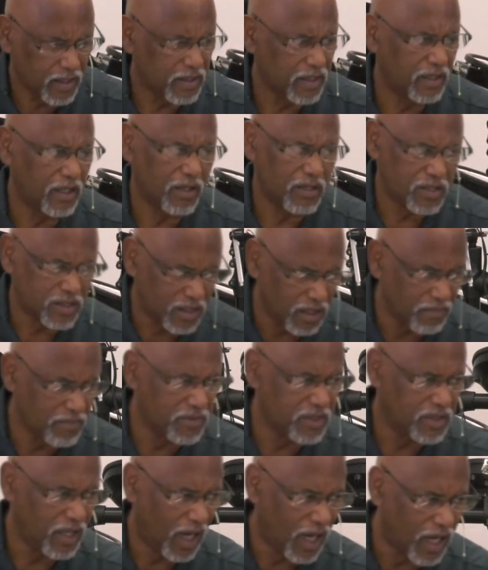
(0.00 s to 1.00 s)
See, there's
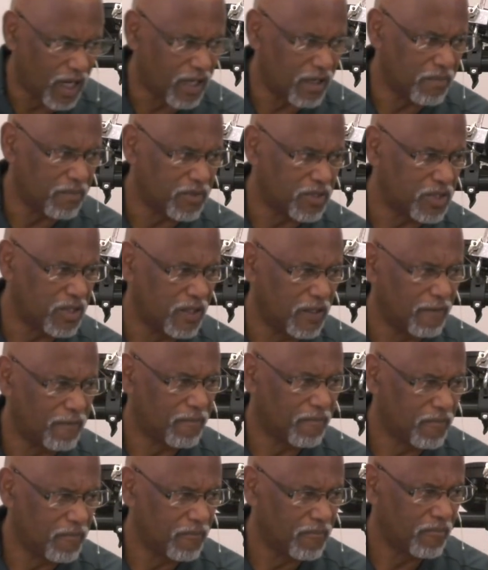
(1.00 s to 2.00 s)
sometimes,
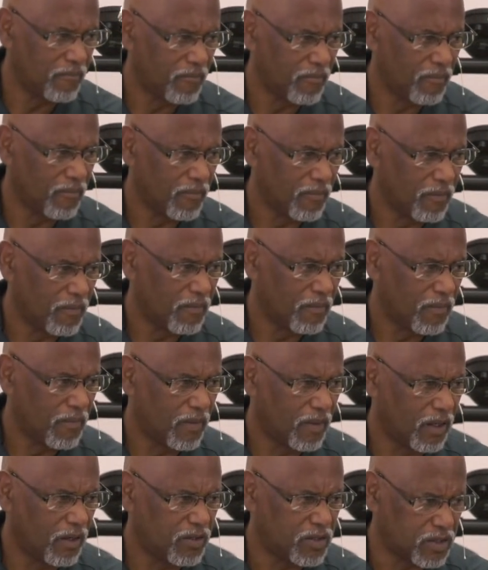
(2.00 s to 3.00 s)

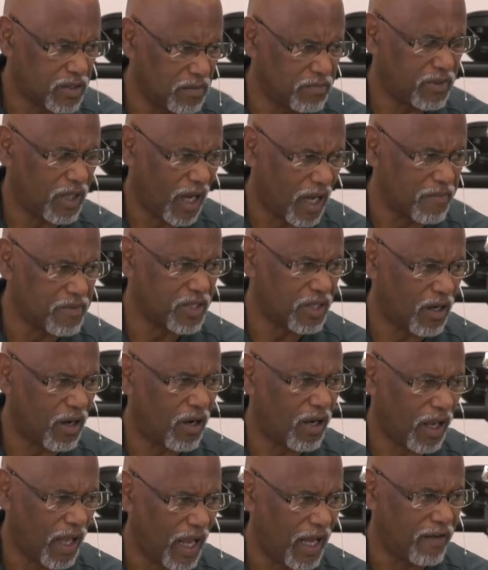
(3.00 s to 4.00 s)
there's sometimes in
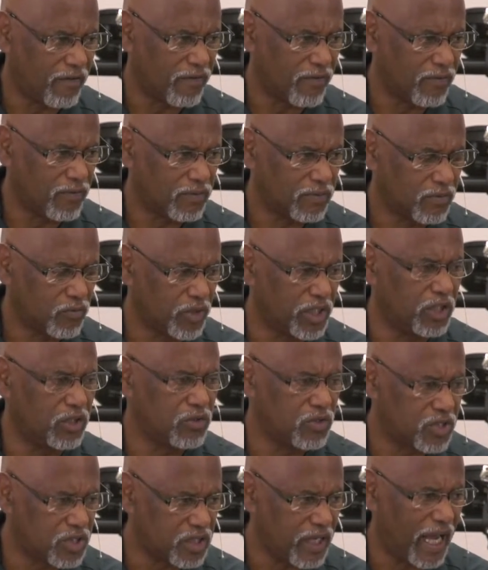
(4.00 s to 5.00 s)
our life, we
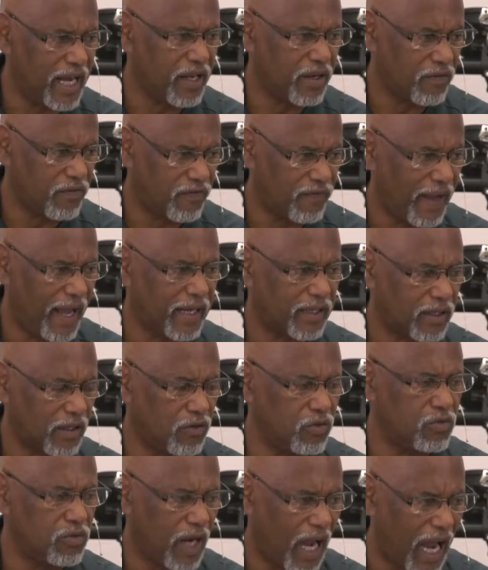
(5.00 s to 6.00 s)
lose sight of the fact
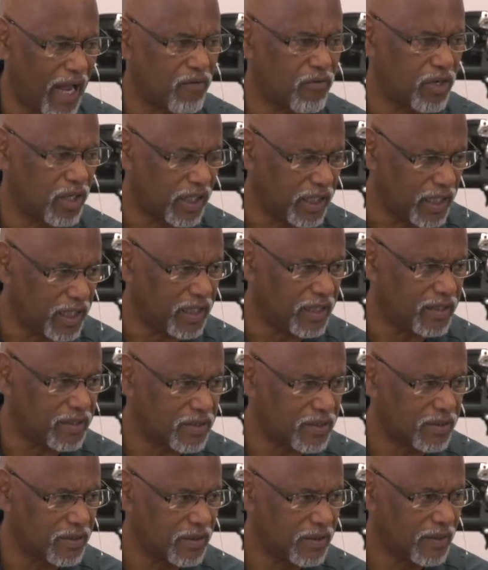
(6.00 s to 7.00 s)
of who God really
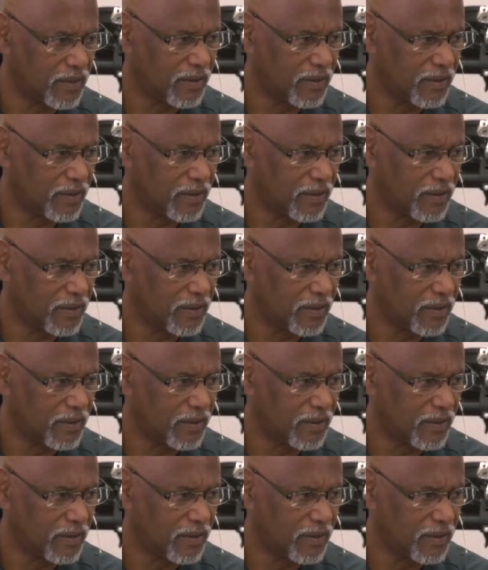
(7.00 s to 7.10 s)
is.